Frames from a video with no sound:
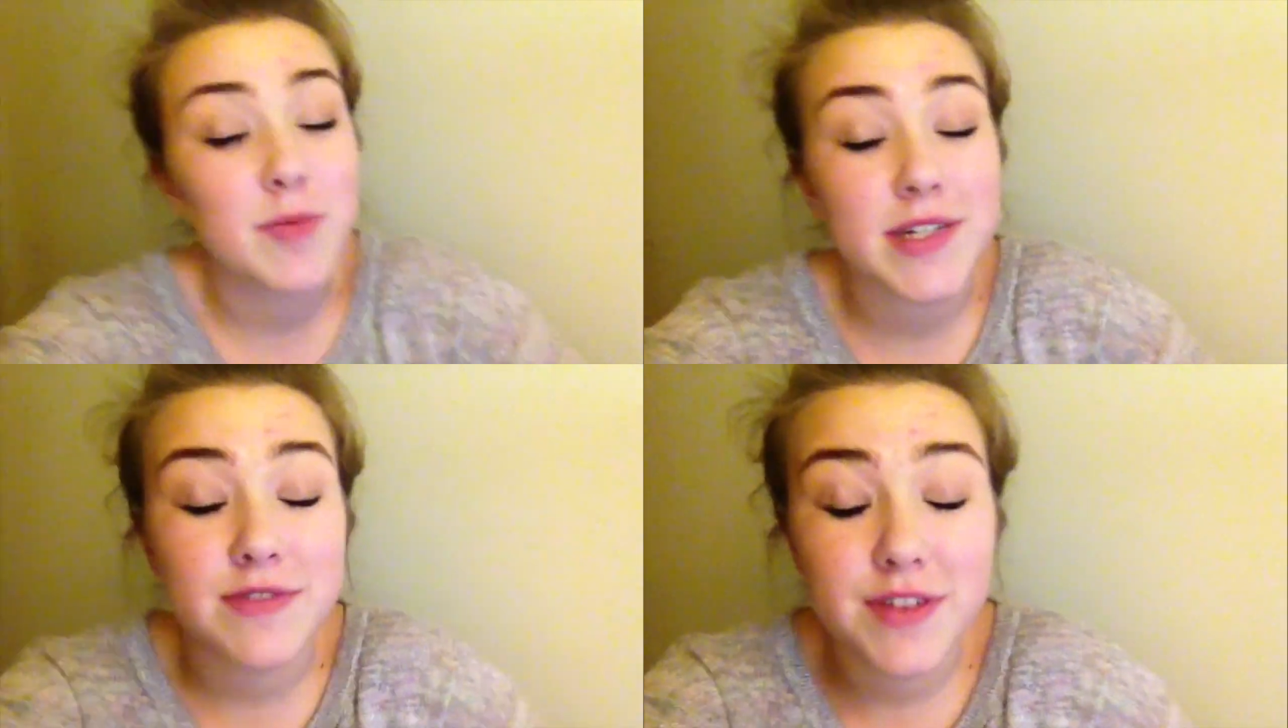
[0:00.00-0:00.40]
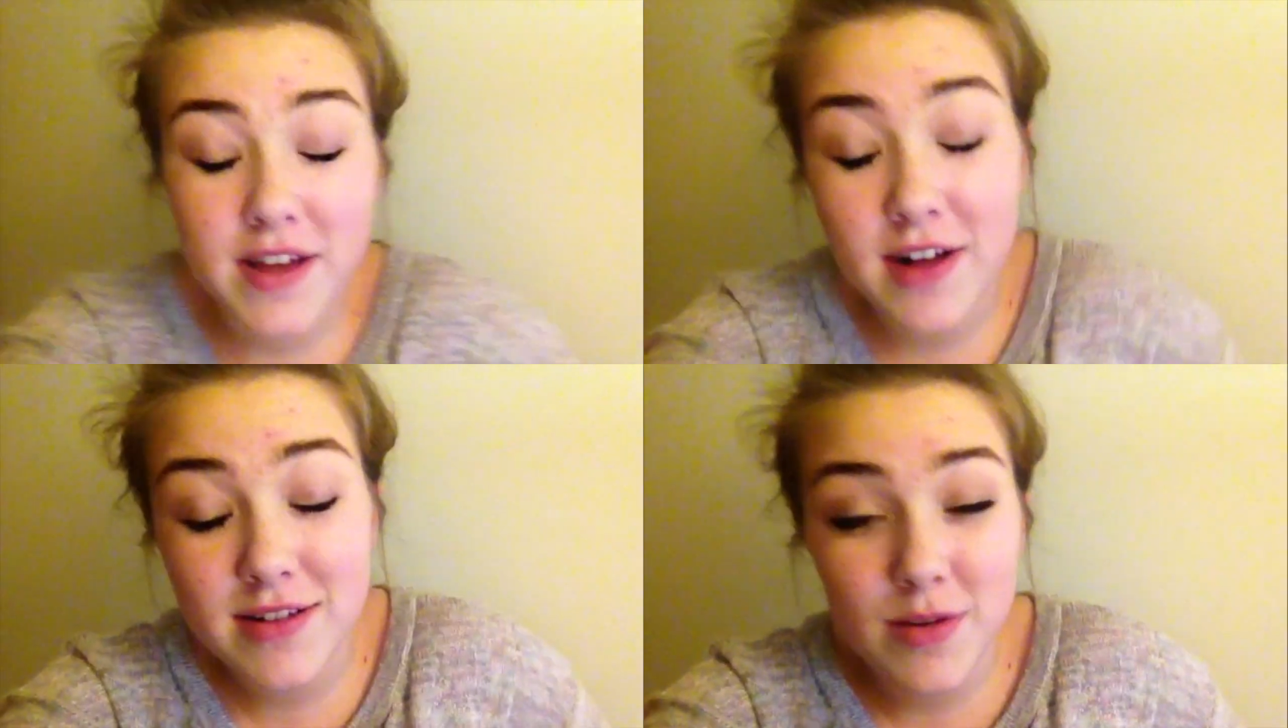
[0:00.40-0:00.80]
but
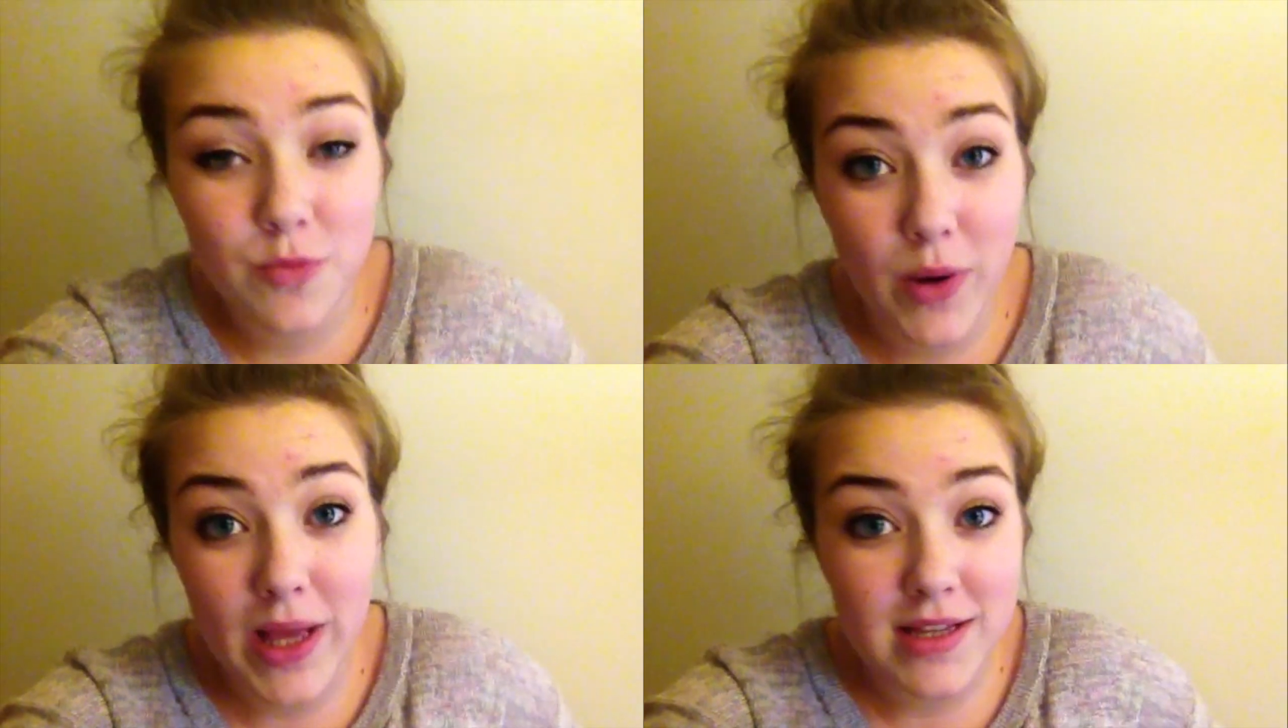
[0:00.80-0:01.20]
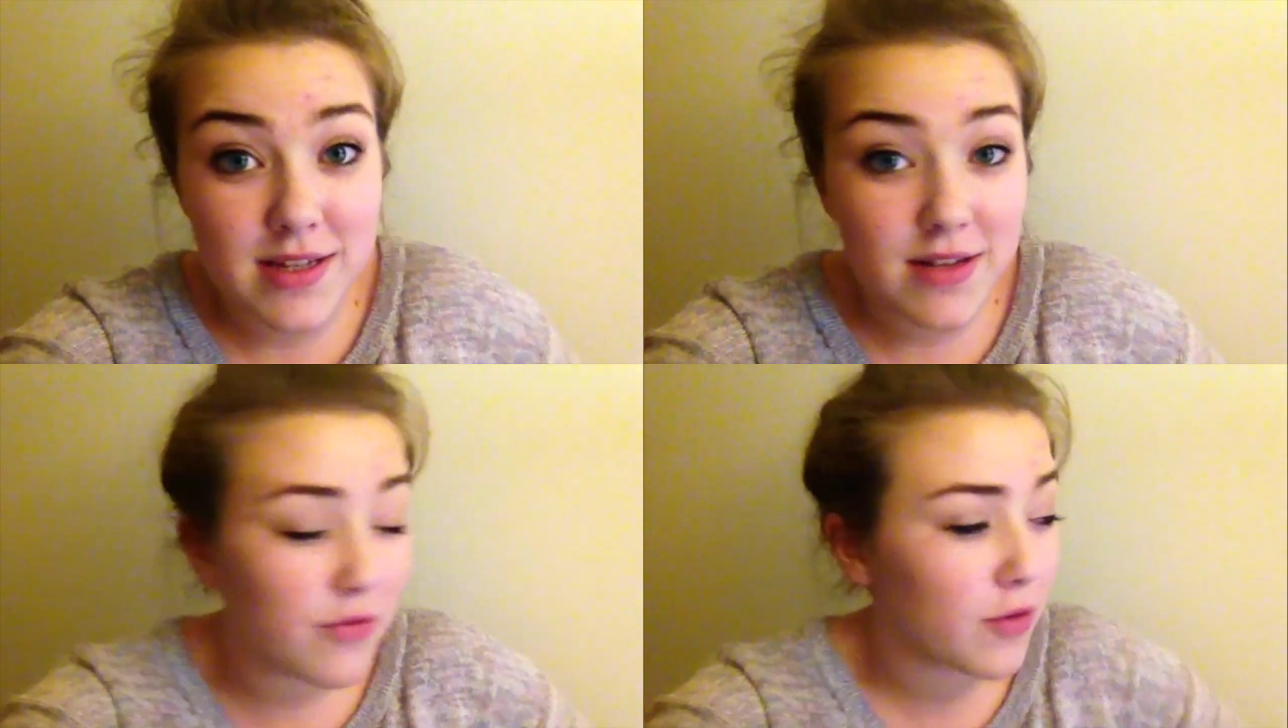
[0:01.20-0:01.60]
everything else I'm
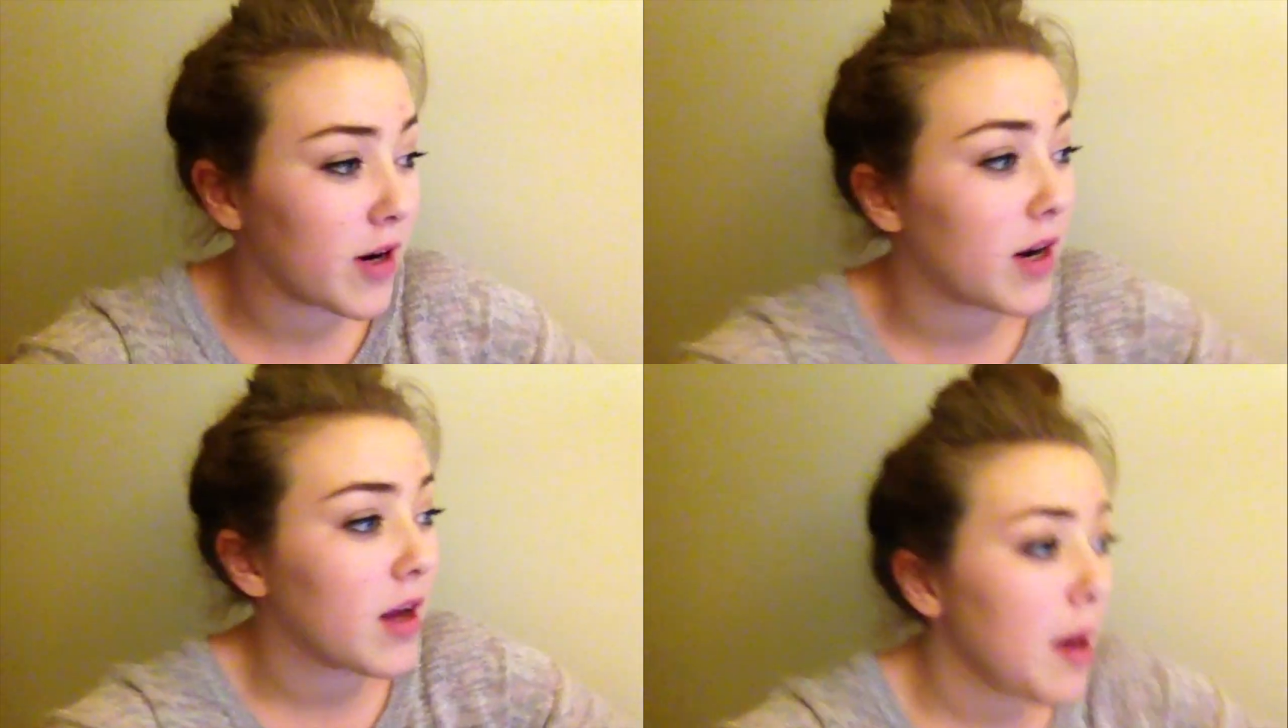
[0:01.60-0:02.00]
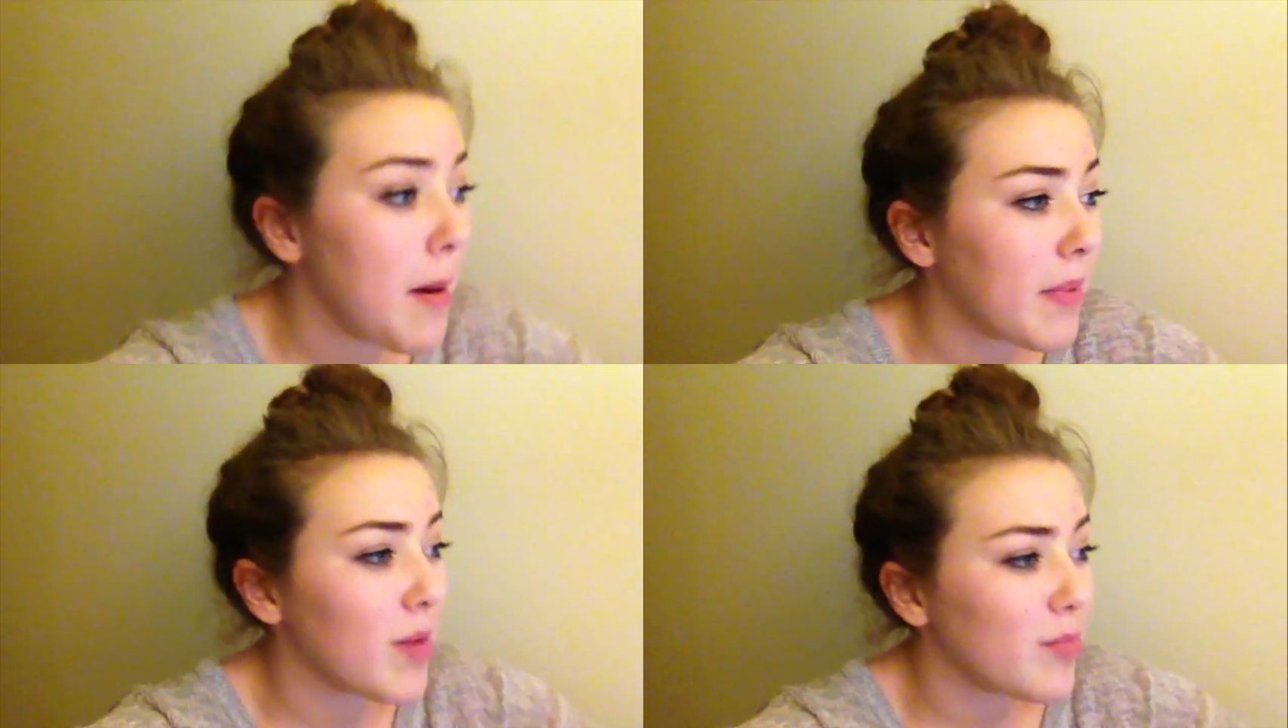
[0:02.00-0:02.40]
waitlisted for,
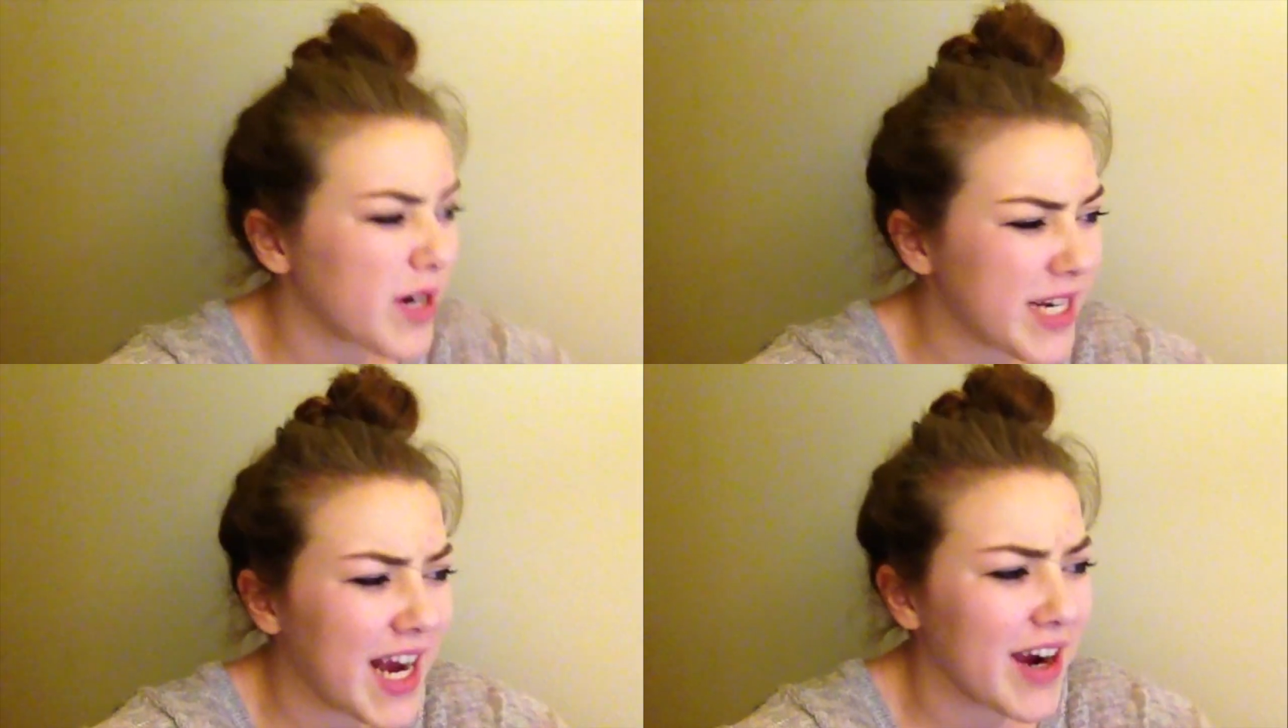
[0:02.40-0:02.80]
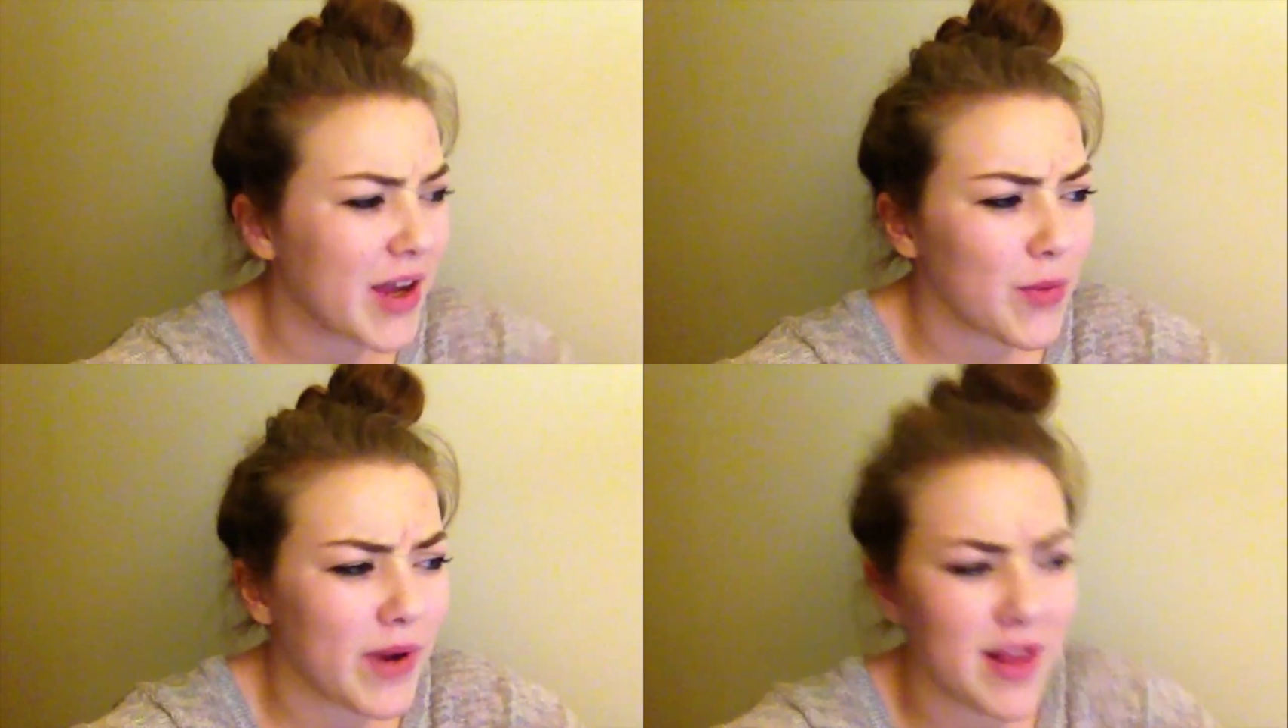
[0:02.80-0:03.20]
but I'm pretty high
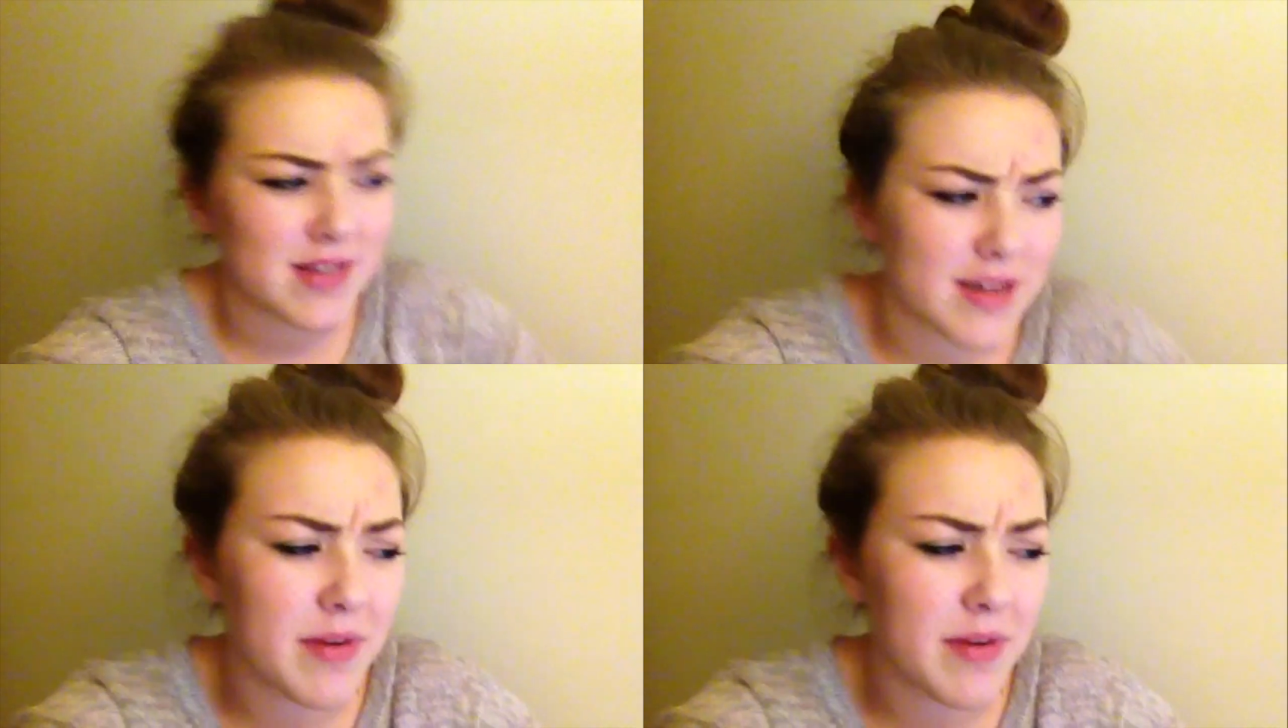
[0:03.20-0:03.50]
on the waitlist.